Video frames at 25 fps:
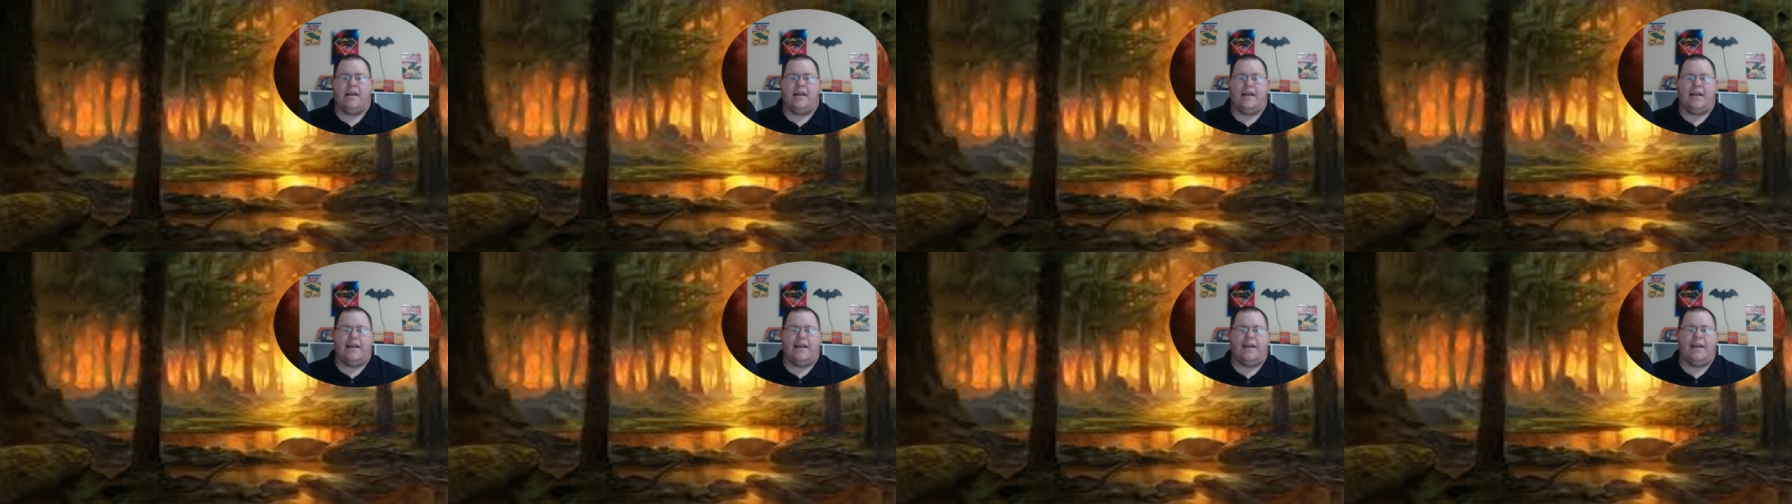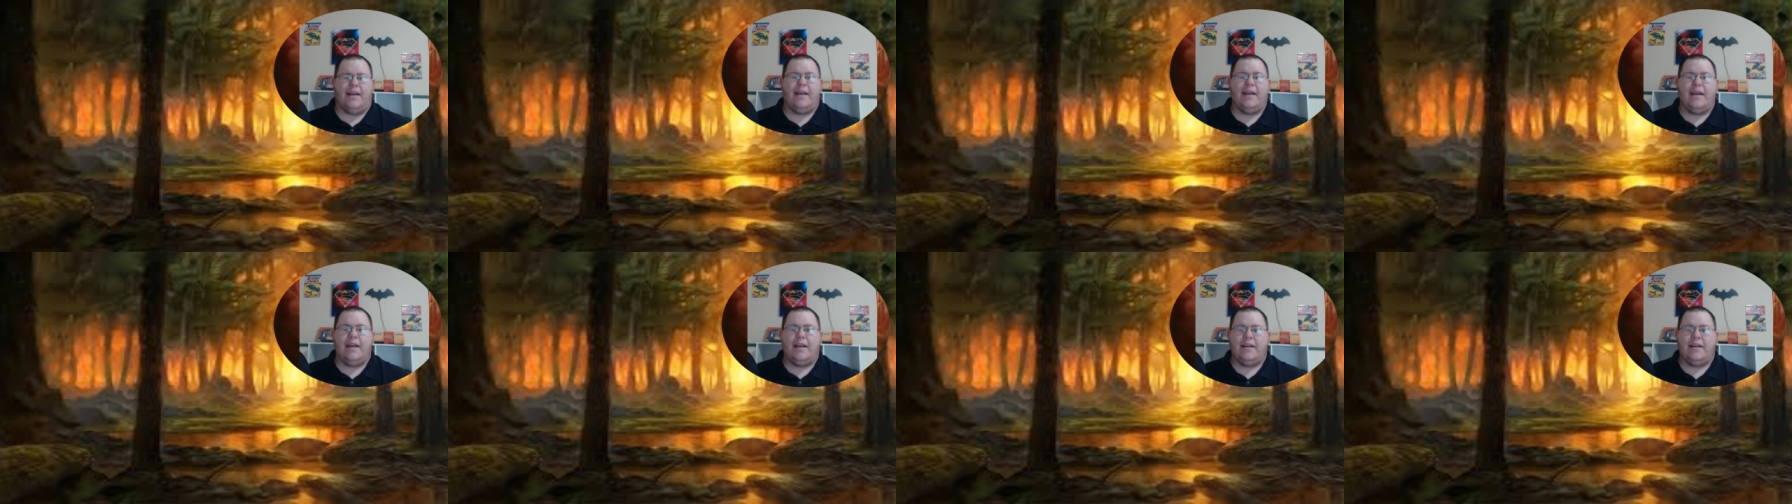
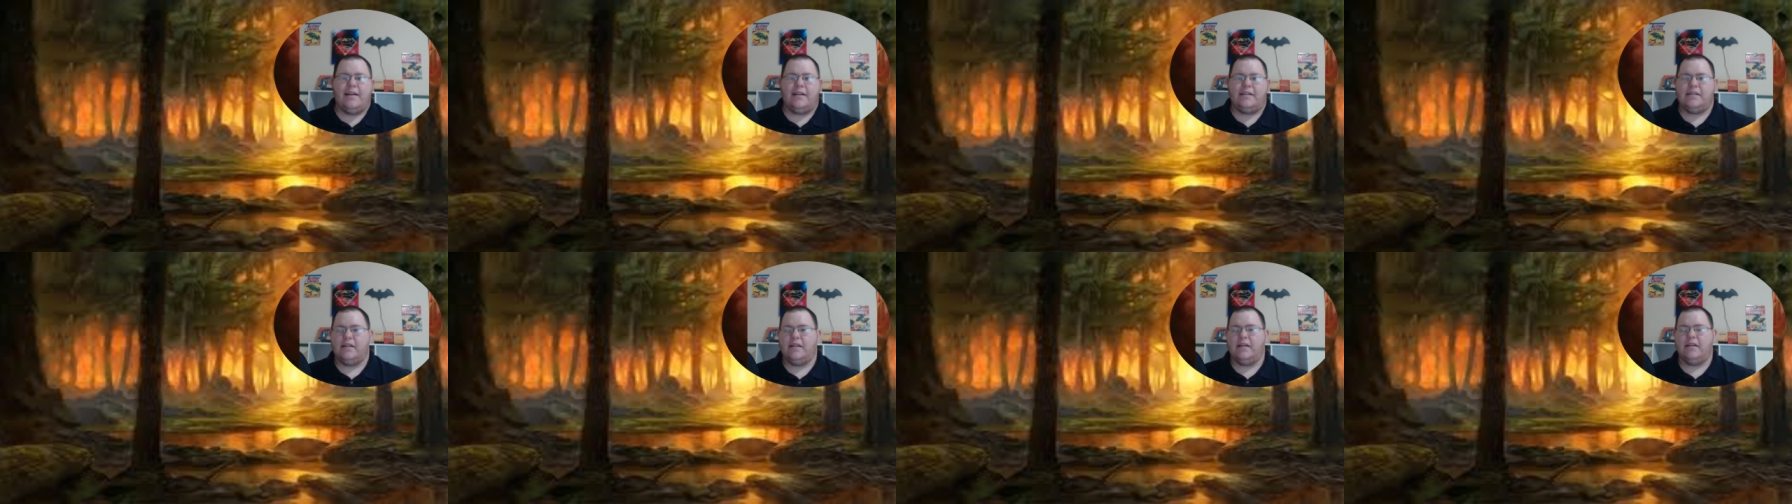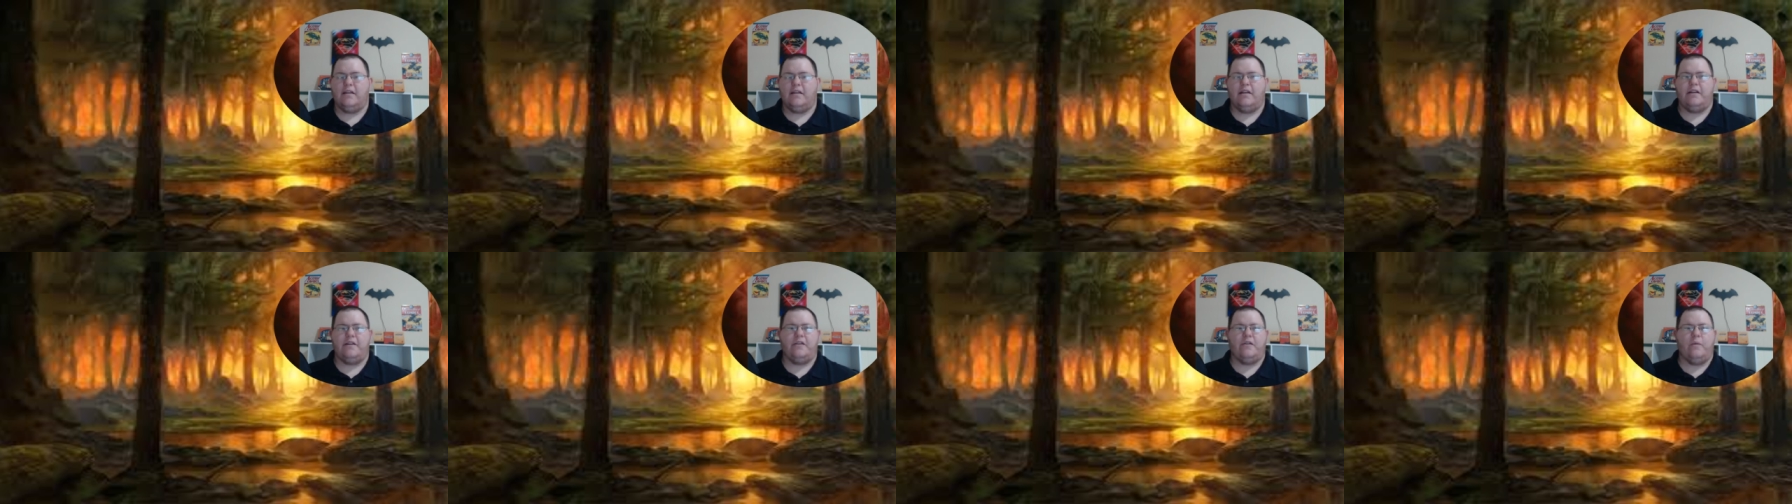and it's a
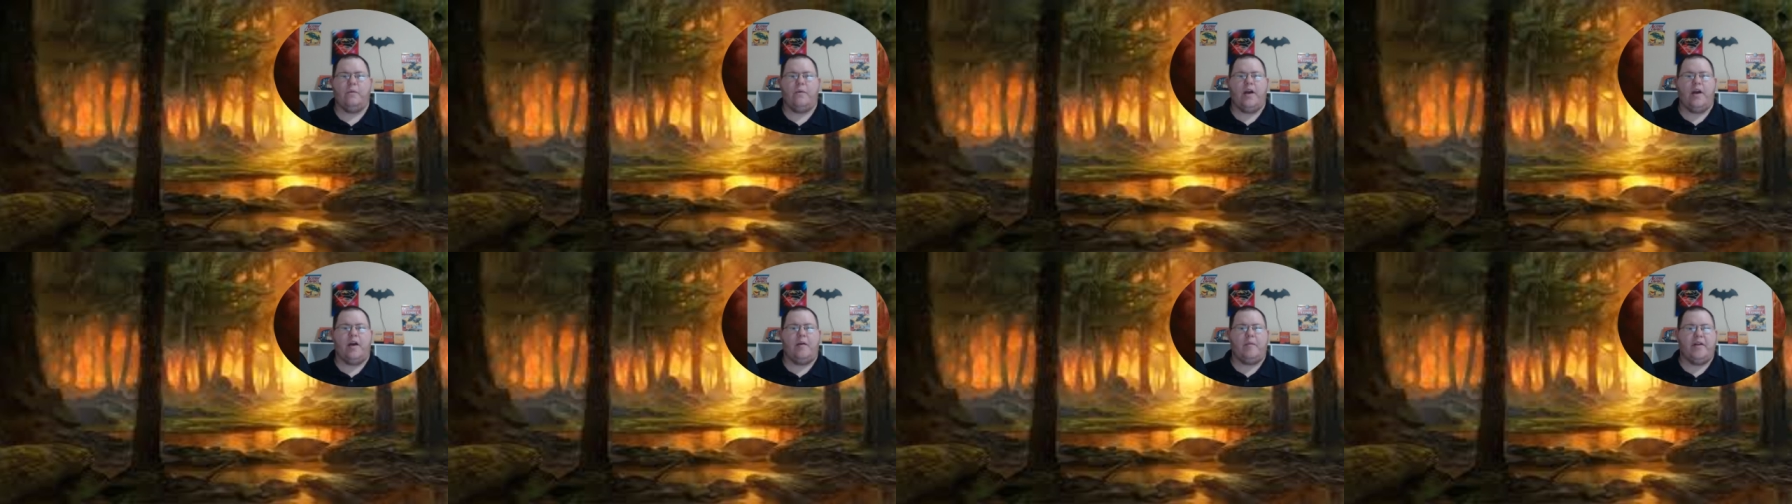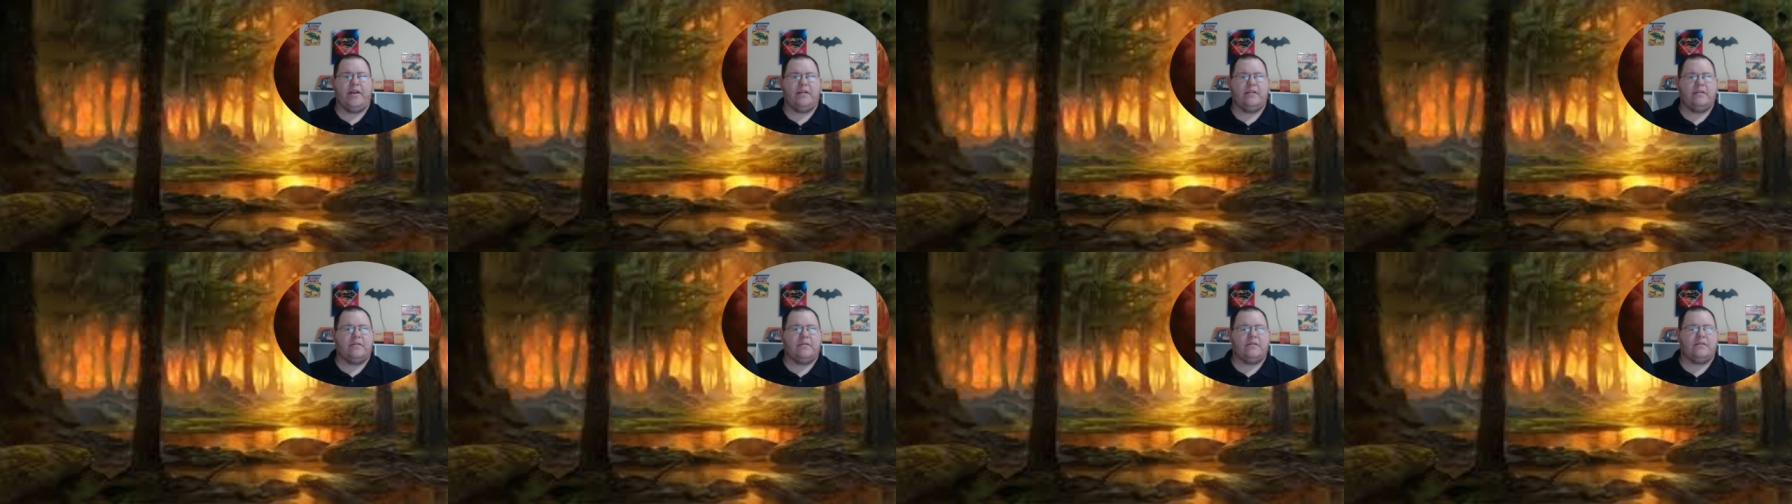little
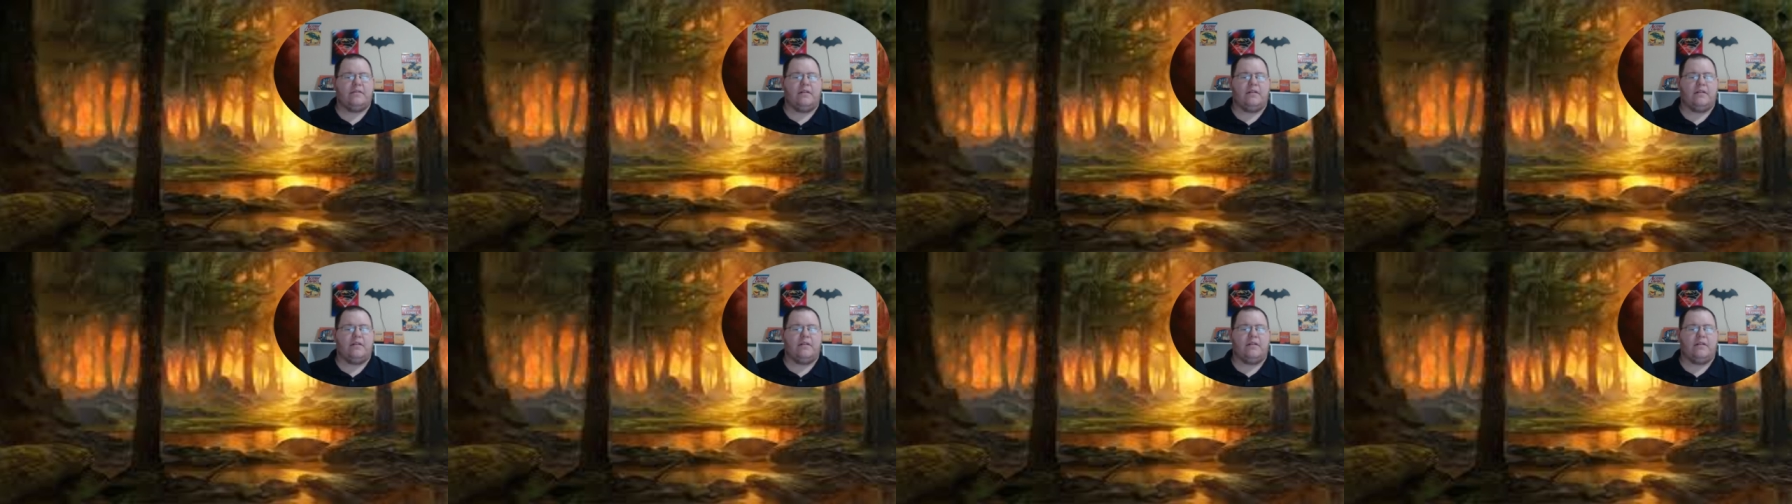underwhelming.